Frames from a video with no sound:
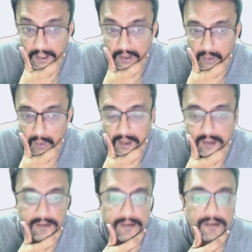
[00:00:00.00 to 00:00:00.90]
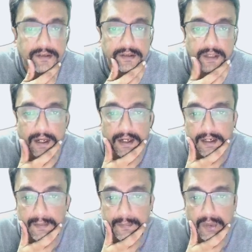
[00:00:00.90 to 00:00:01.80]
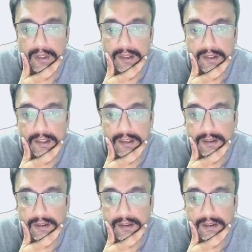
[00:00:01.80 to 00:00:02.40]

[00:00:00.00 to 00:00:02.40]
tokens are an important thing.